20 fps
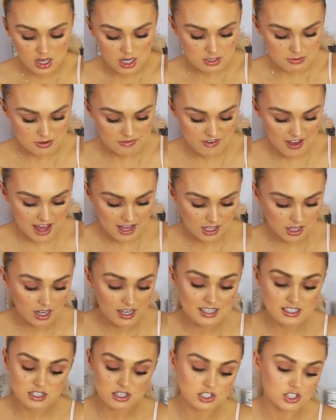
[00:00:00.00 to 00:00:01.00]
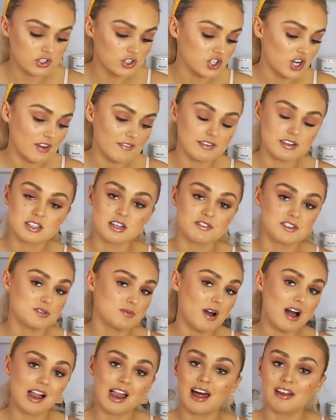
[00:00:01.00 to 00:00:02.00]
To be fair, guys can use shaving stuff as
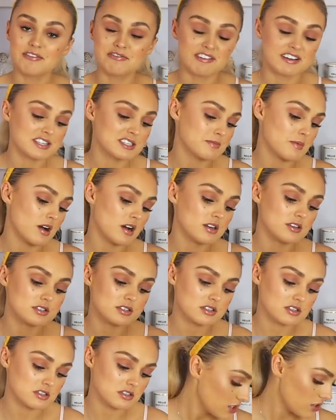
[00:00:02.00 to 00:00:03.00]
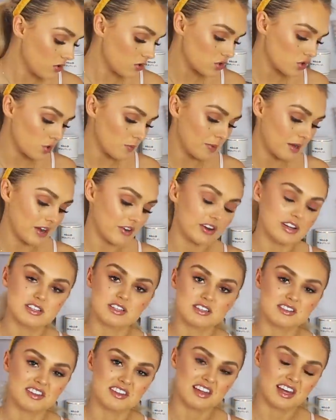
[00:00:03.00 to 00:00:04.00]
well and face masks. Not sure periods
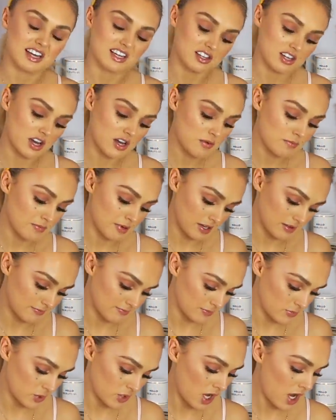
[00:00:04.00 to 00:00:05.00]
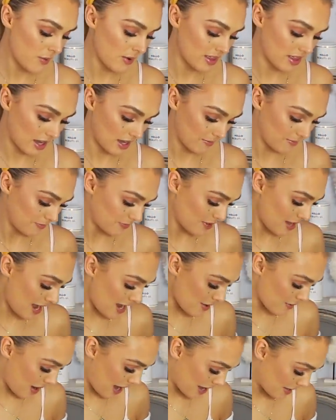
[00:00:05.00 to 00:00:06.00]
is a thing though, but we'll go with it.
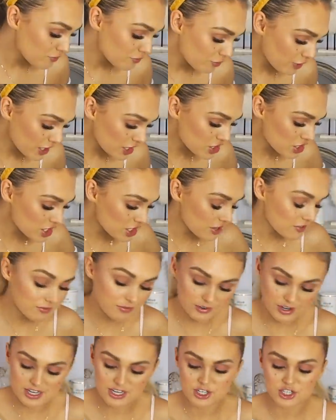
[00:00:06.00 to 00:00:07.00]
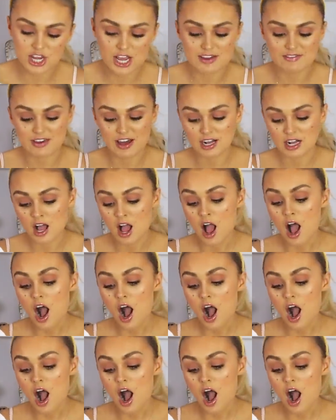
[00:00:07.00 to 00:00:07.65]
Anyway, friction-free shaving.